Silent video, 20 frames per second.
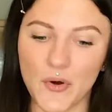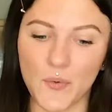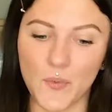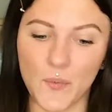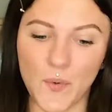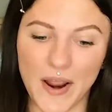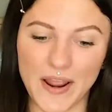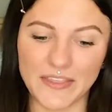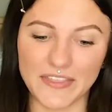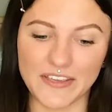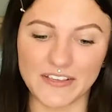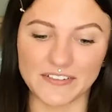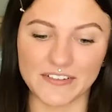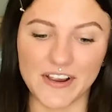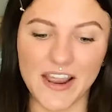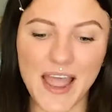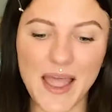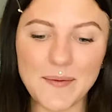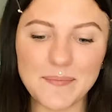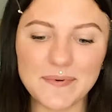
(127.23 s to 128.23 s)
why things are
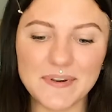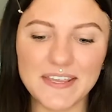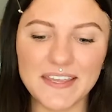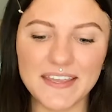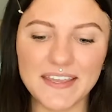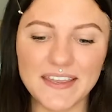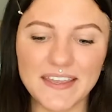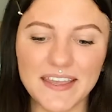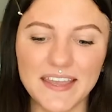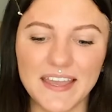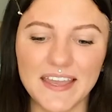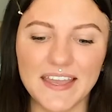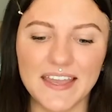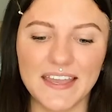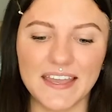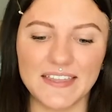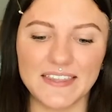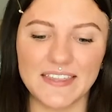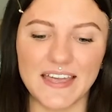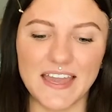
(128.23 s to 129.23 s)
happening,
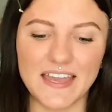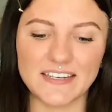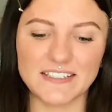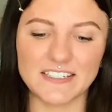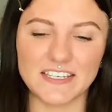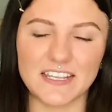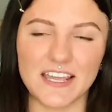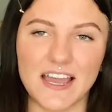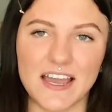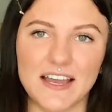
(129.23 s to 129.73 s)
that